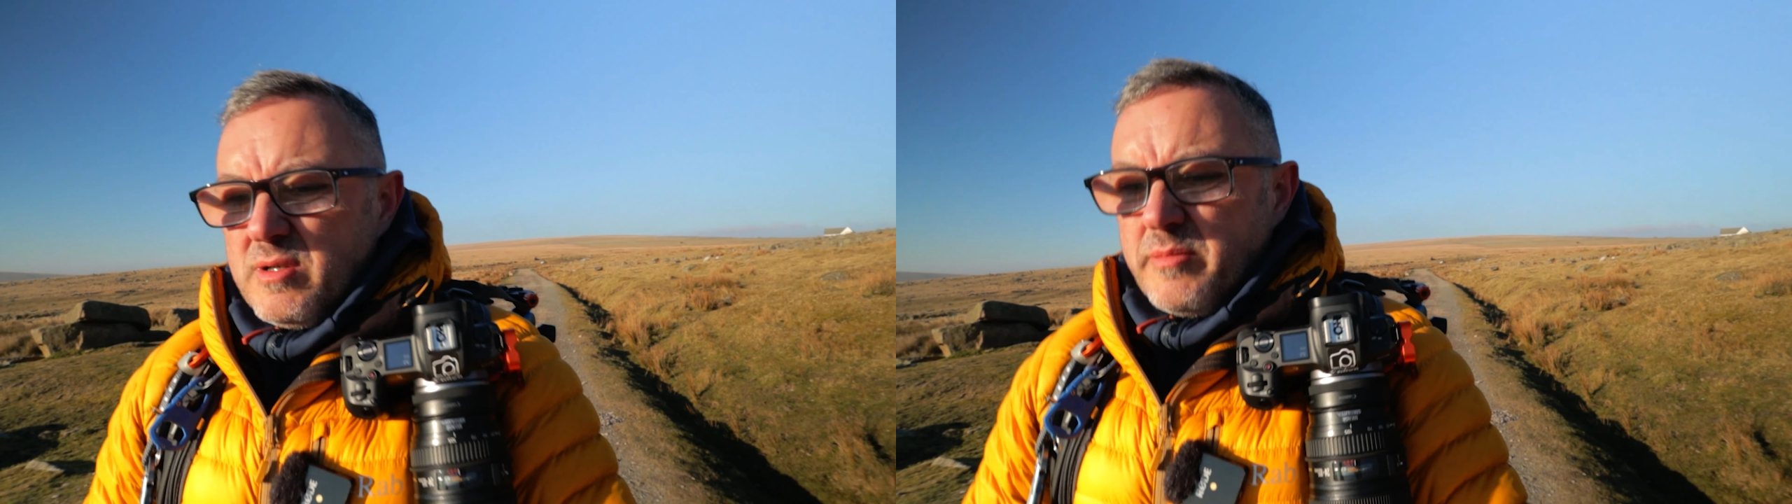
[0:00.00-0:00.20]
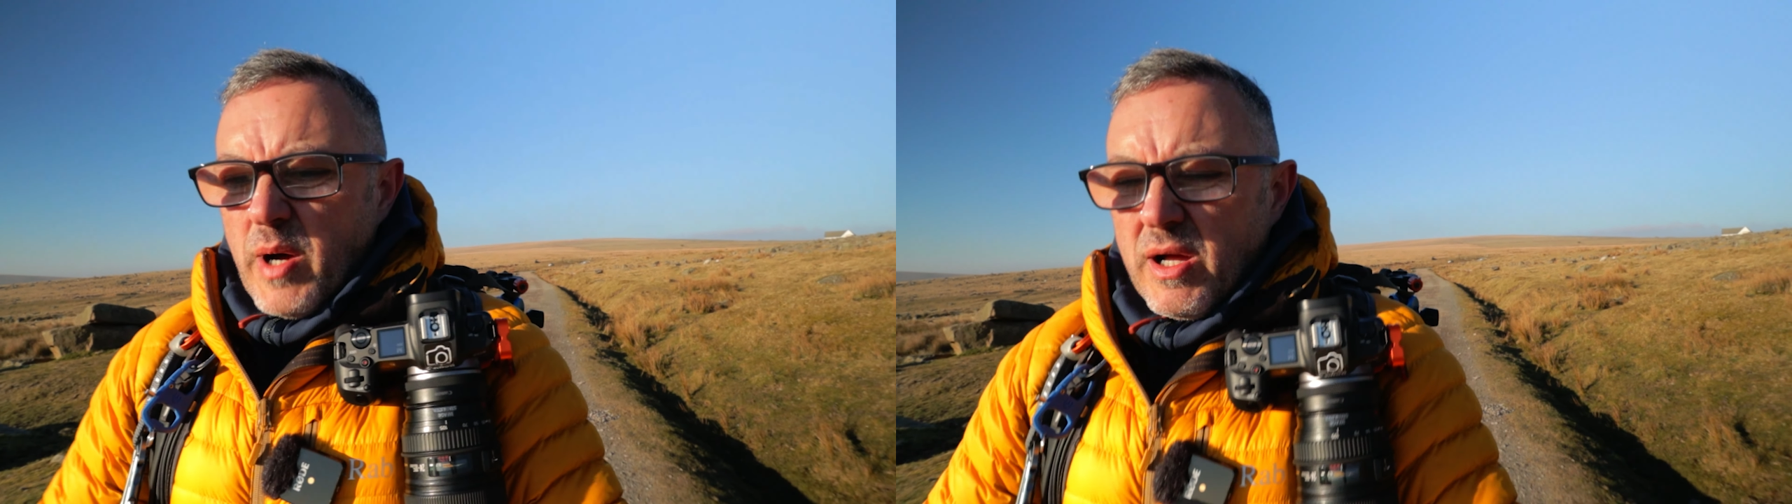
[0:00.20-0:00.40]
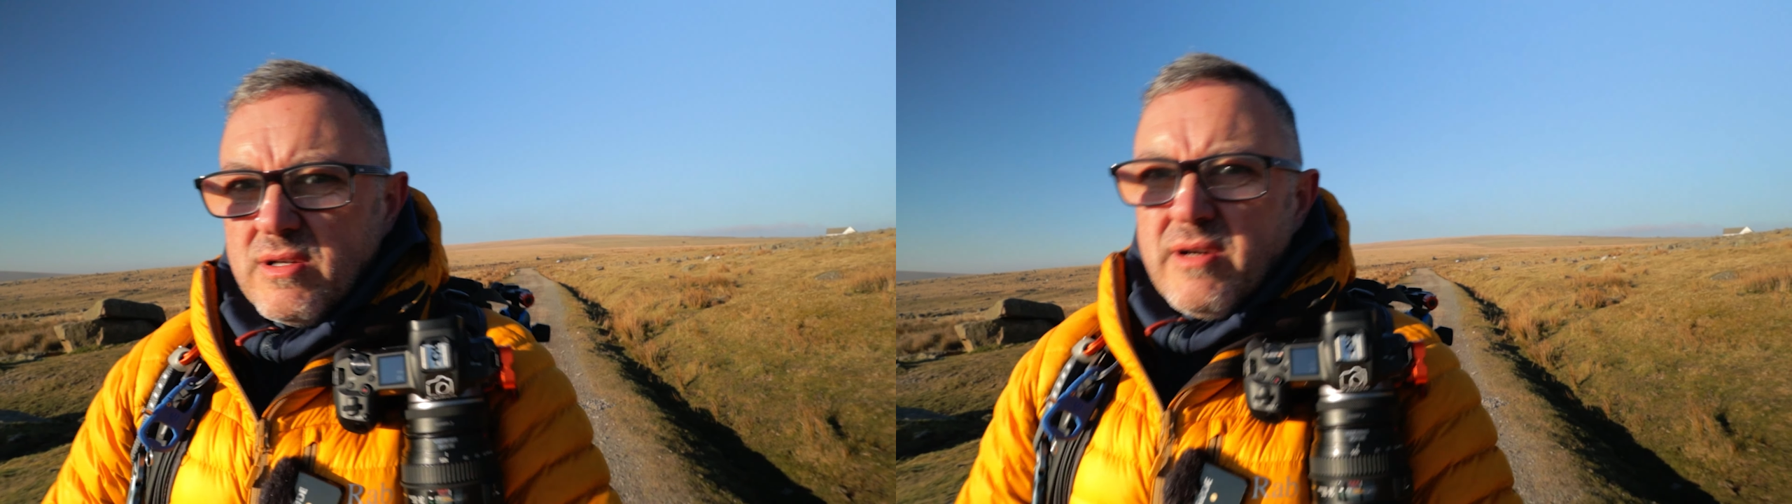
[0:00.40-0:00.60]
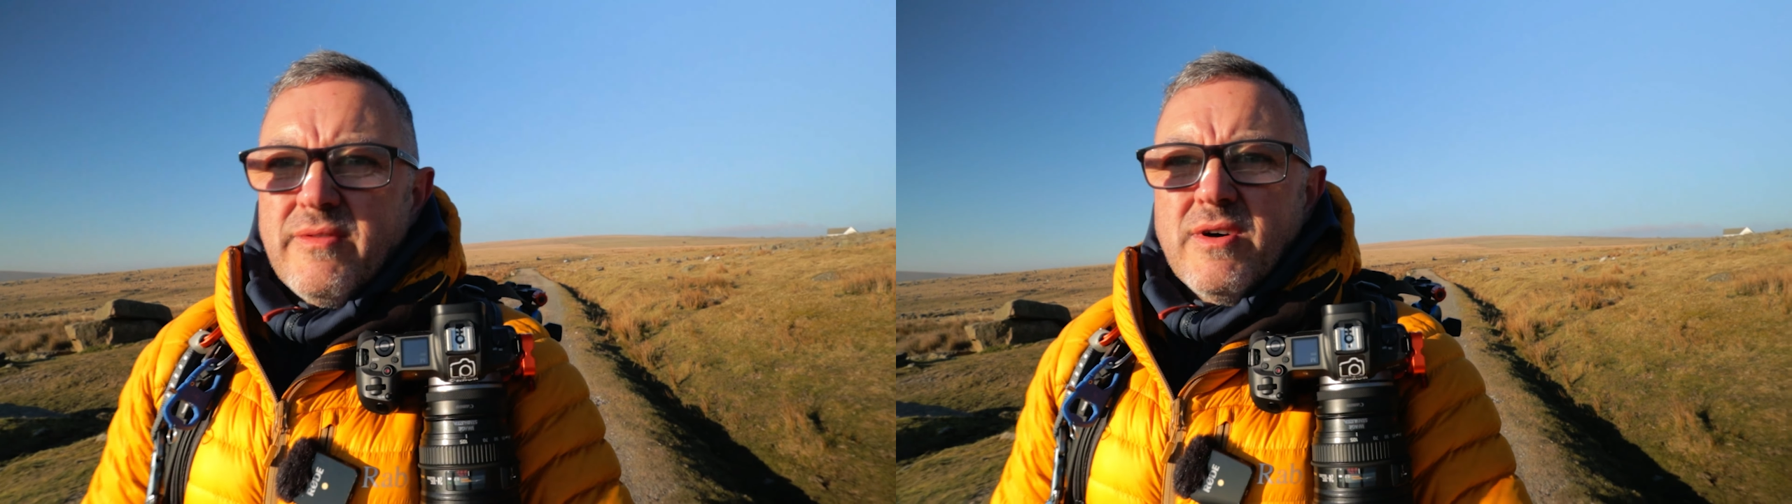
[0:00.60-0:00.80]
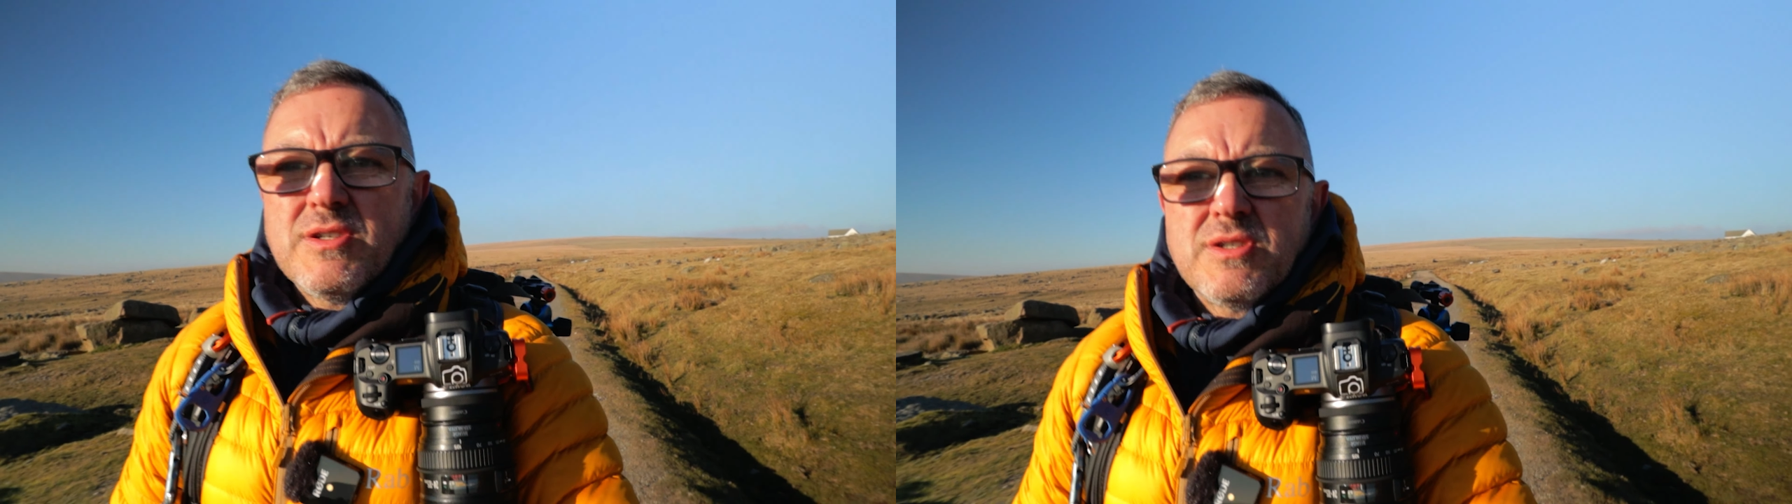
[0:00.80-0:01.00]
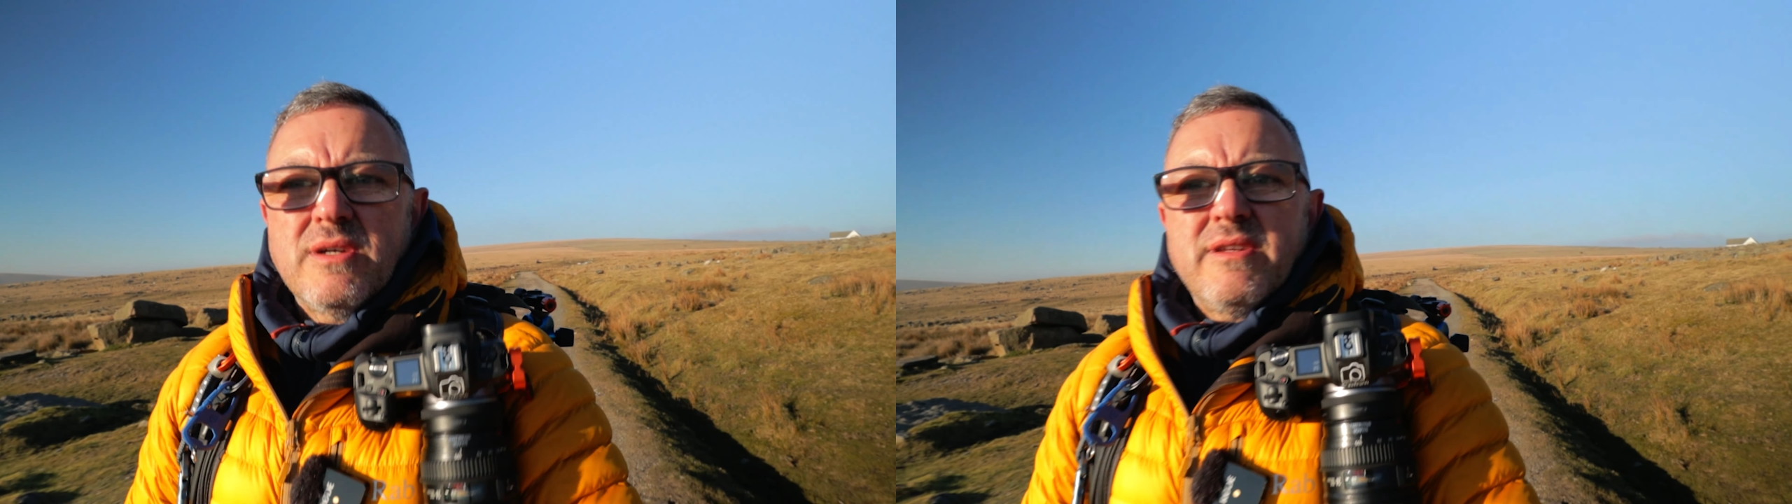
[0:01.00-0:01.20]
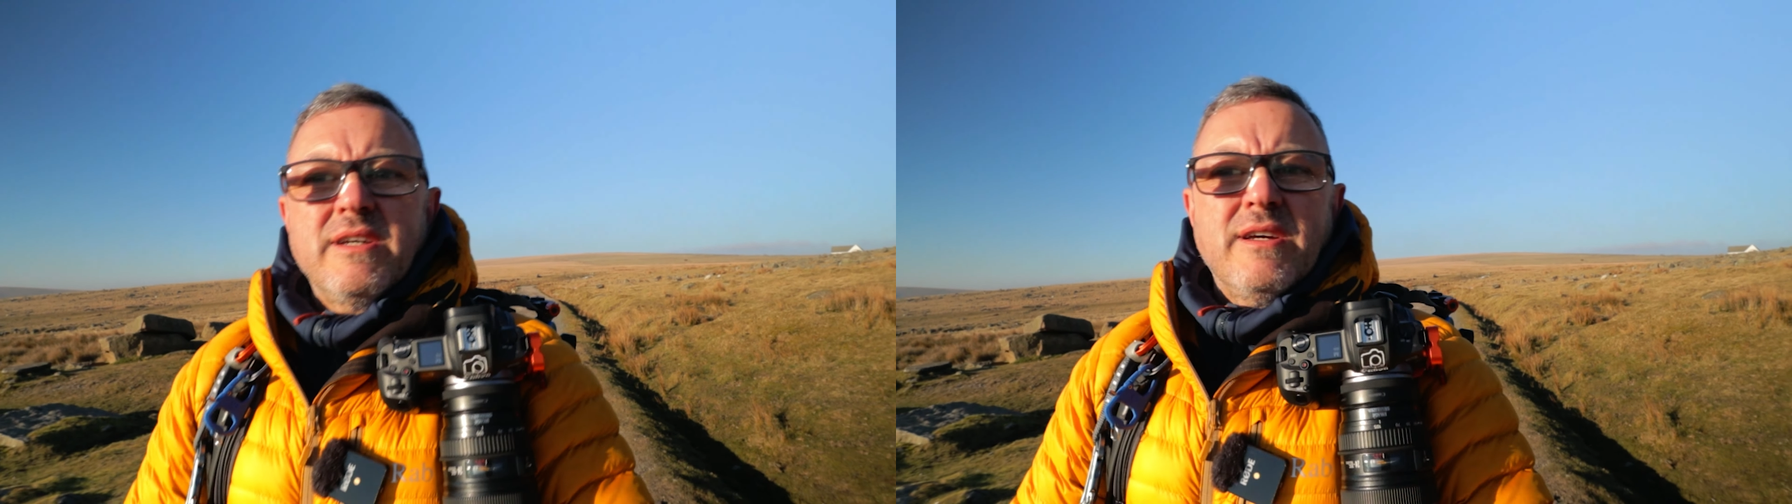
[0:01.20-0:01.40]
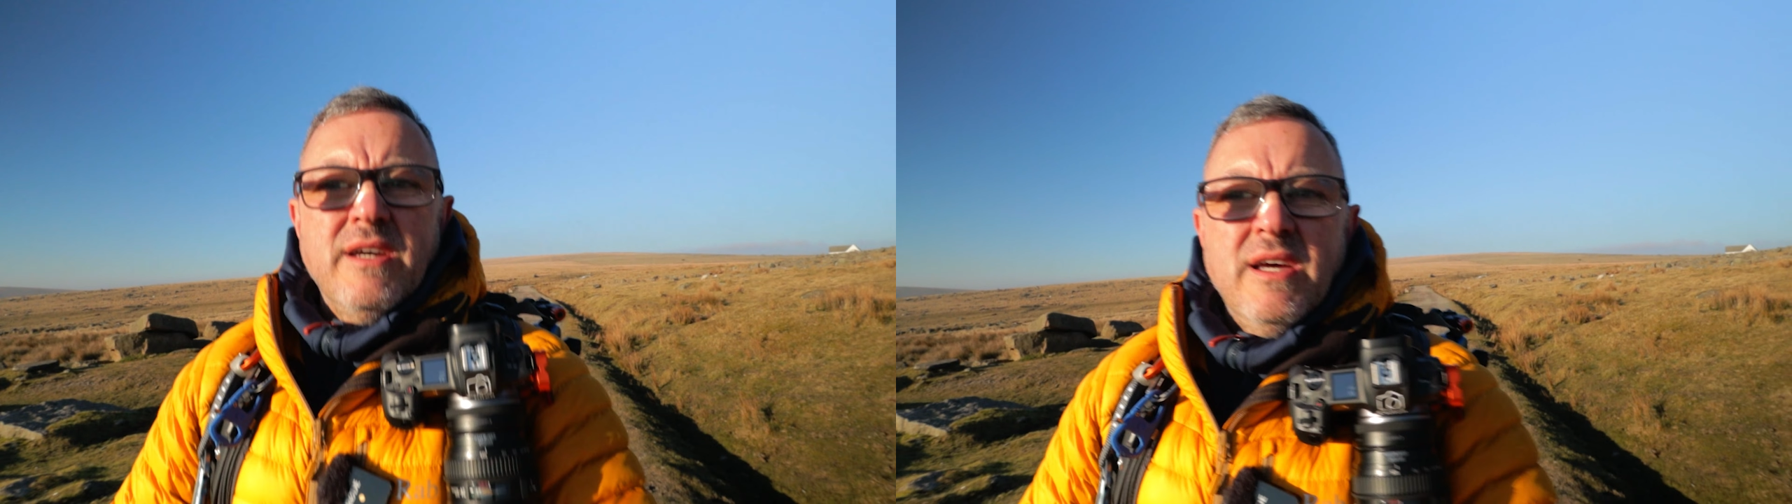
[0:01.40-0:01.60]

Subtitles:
or barn conversion I think,